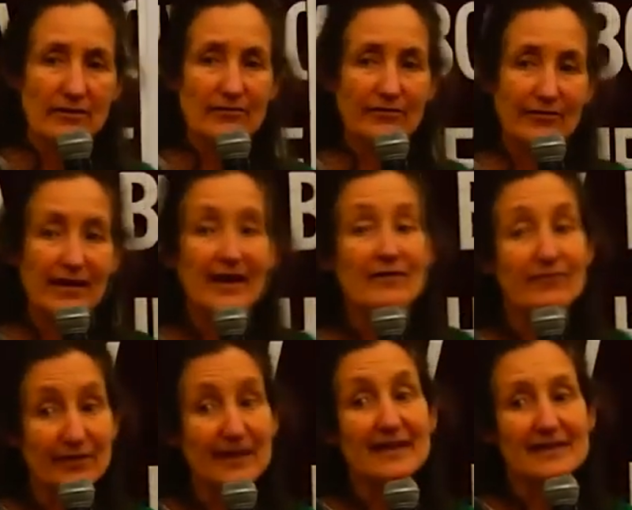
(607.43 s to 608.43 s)

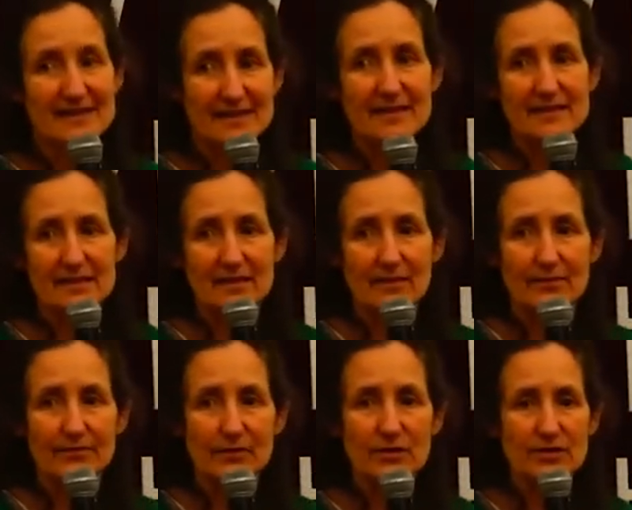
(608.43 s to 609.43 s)
venous system.
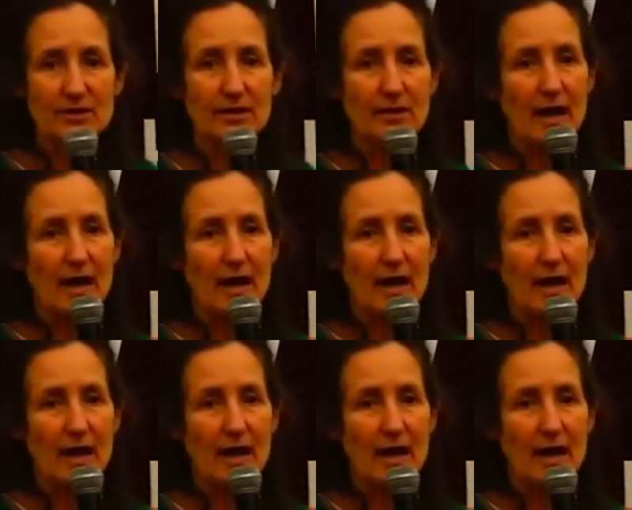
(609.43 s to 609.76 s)
You see,